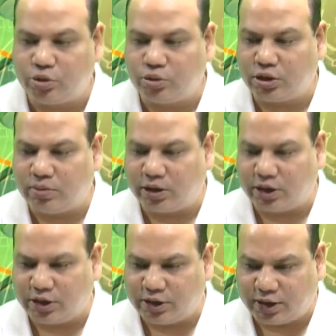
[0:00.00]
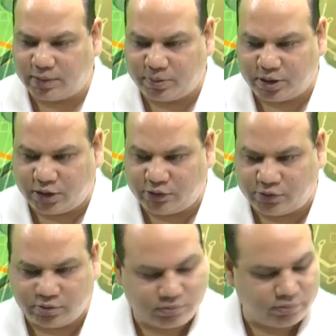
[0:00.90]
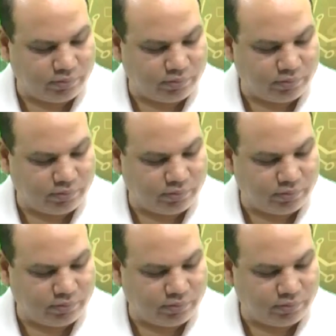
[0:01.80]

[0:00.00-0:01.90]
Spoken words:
total market capitalization.